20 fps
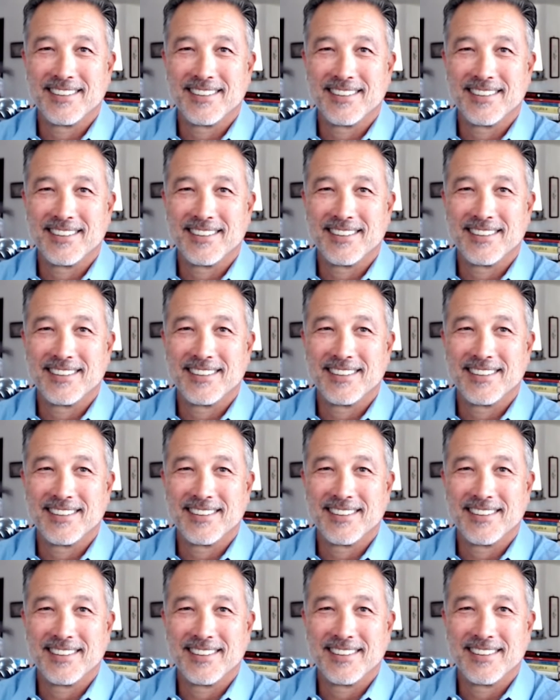
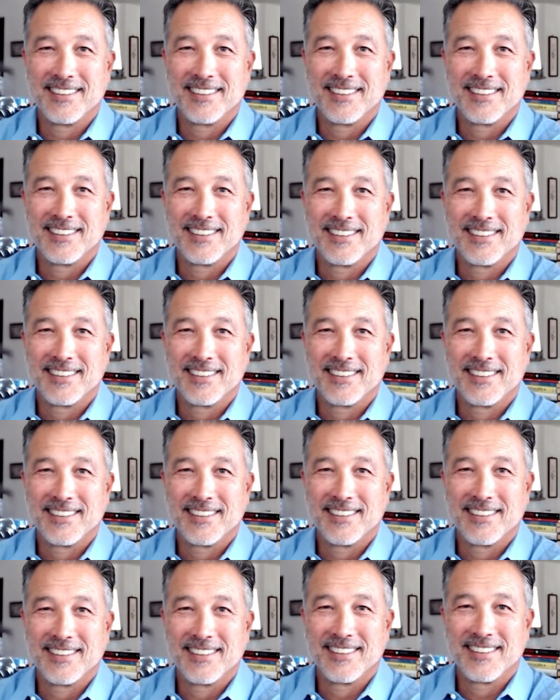
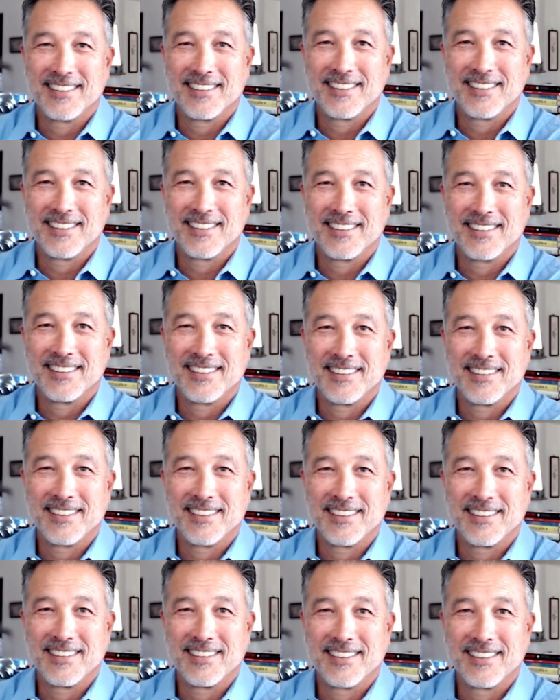
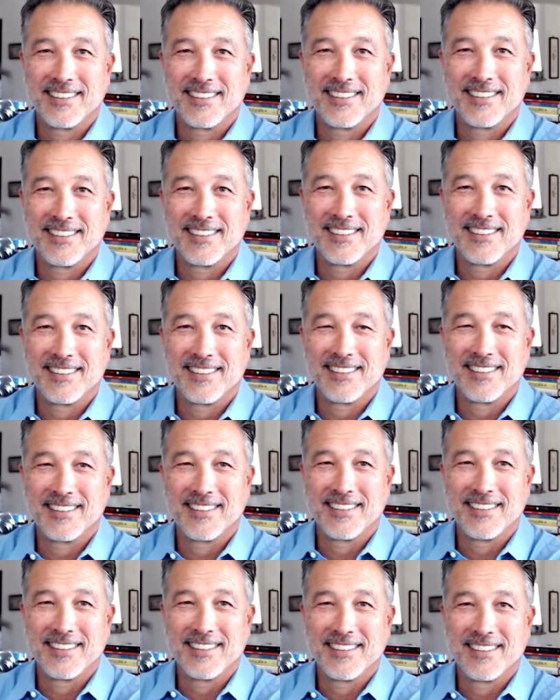
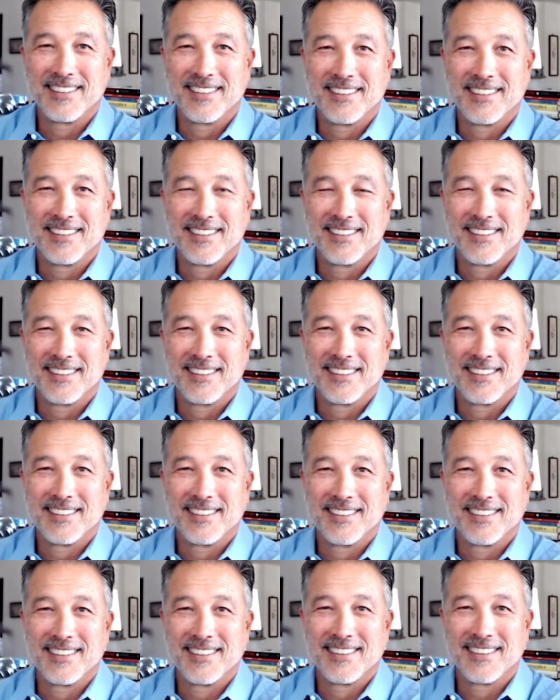
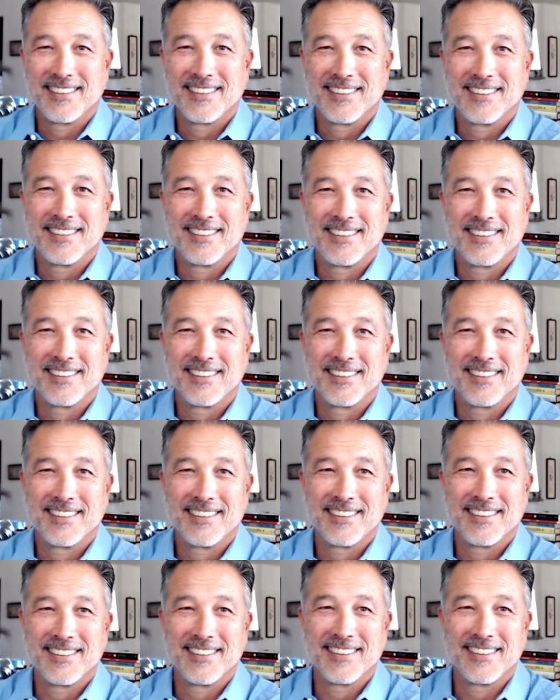
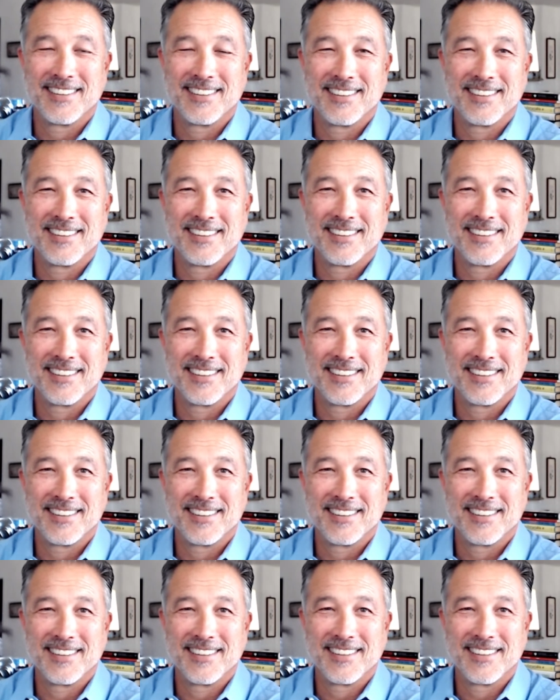This person isn't speaking.